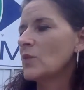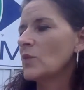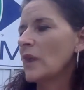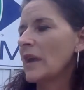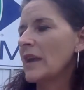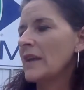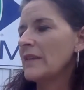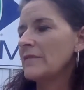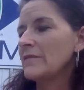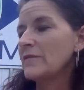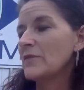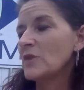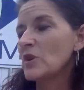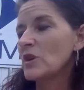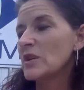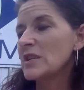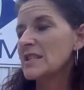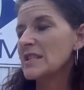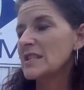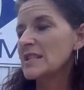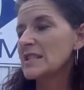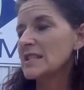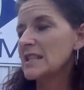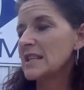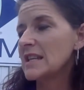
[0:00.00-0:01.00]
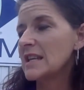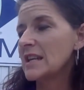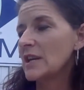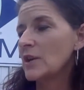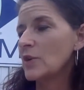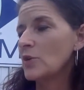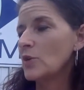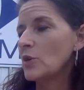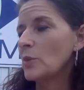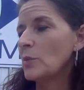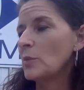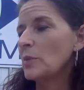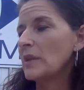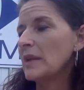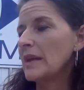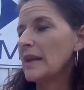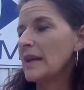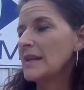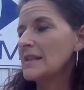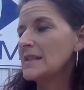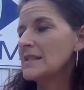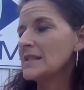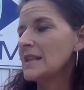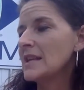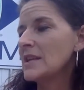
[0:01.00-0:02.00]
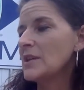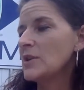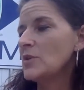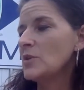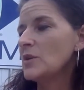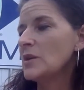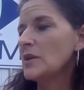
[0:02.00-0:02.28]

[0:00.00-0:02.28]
rainforests thick grow plants that